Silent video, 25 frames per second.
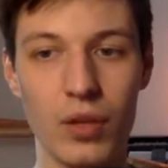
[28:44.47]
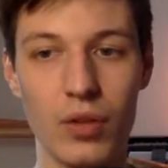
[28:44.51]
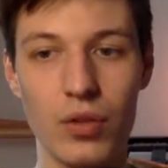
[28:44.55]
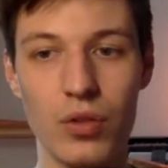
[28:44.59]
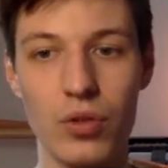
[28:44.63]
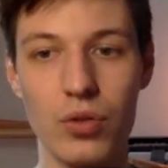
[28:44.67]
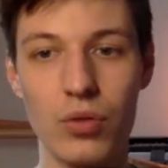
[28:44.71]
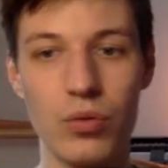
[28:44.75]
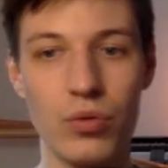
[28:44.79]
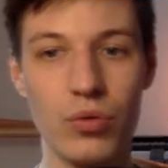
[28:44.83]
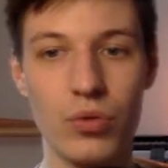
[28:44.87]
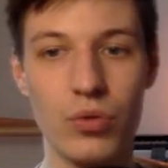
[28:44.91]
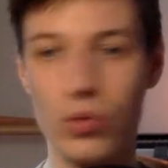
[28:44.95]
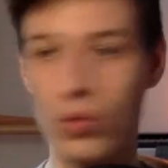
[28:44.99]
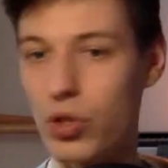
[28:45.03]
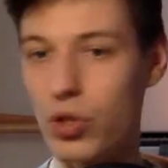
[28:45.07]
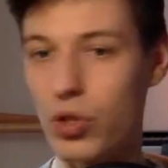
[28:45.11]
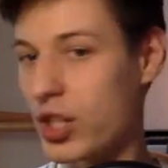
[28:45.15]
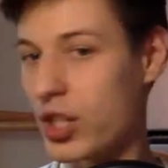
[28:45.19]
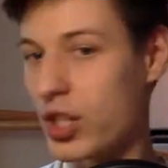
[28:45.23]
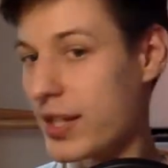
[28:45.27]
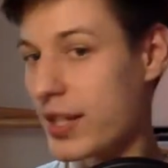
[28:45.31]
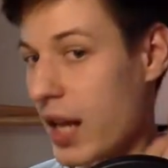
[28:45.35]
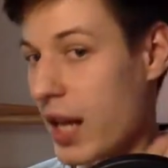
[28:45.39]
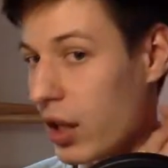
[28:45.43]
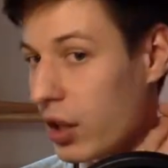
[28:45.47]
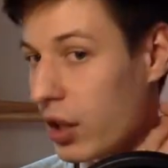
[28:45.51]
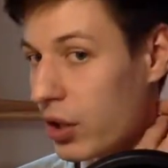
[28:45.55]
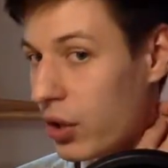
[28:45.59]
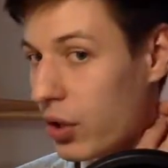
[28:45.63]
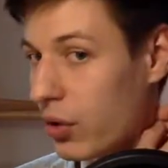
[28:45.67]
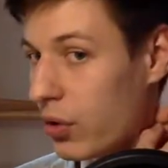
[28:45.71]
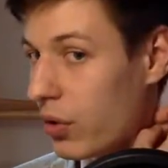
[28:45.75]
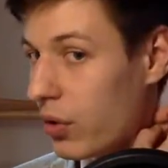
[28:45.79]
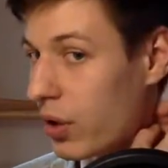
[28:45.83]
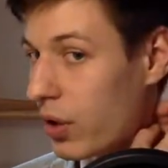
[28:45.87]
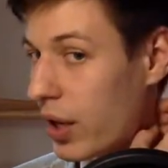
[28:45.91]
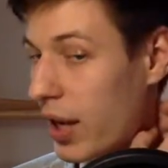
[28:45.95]
just tell
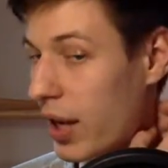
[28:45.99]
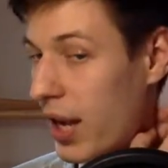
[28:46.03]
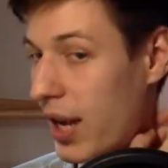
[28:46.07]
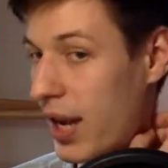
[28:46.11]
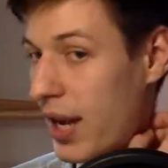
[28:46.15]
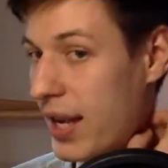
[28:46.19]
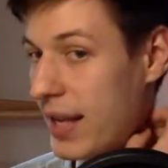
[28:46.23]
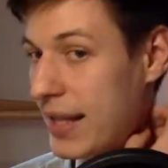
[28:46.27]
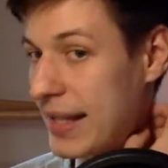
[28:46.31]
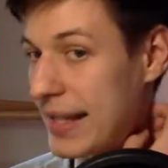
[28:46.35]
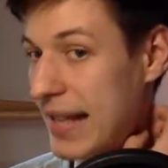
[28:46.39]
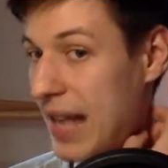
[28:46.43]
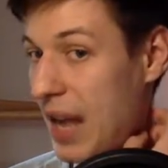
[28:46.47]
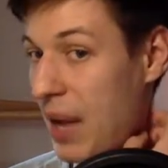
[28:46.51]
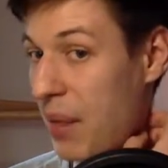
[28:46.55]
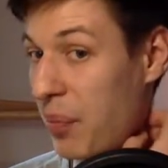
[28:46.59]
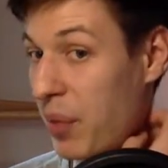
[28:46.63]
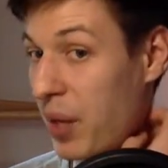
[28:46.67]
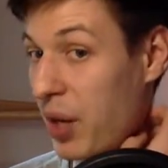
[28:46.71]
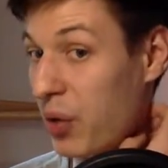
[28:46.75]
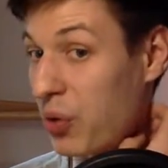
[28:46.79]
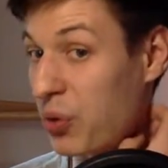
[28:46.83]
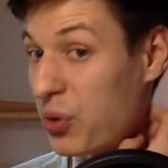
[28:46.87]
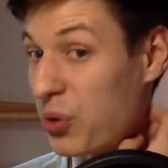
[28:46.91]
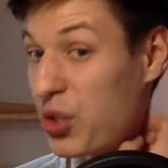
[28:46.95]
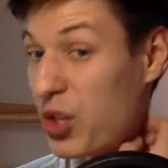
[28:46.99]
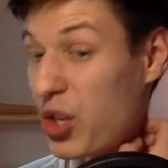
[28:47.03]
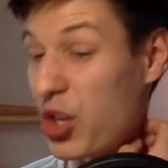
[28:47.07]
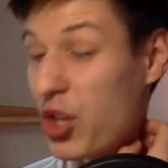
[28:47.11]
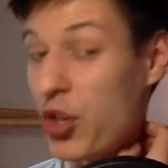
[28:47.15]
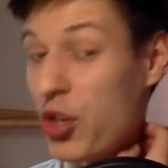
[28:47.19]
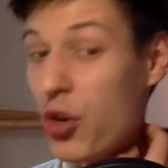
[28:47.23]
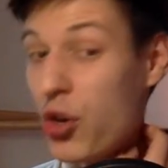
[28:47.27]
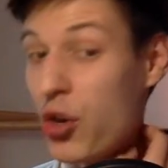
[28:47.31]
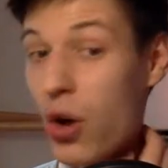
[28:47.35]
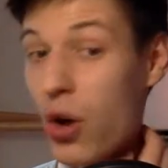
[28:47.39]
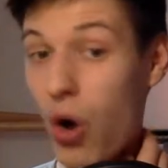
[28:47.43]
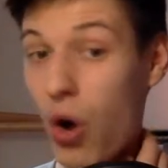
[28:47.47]
you is about
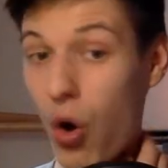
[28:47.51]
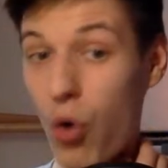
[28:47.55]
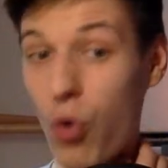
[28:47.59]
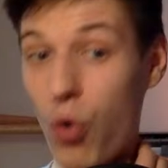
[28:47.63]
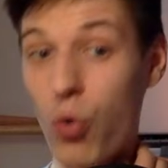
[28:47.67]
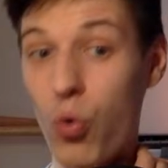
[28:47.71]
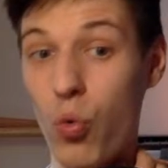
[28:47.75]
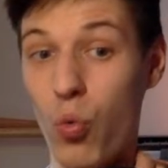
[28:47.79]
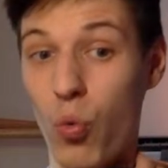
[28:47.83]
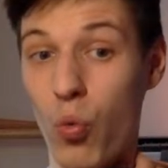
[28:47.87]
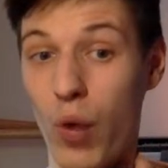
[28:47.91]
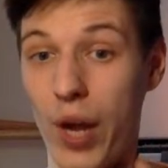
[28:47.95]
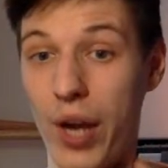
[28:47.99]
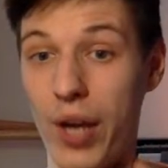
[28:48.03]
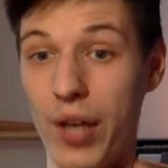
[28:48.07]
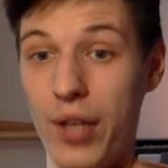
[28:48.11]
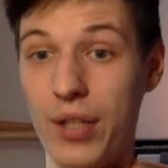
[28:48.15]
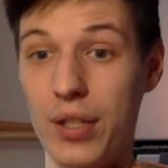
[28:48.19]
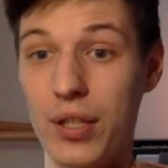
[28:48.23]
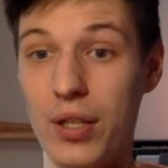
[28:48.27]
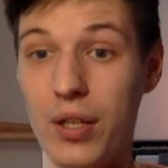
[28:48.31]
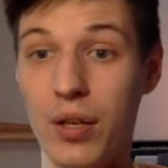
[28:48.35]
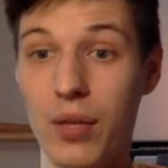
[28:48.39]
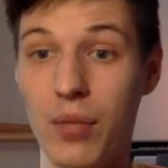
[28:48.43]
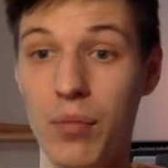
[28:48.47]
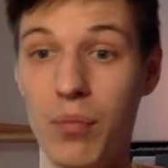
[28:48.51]
your own weight,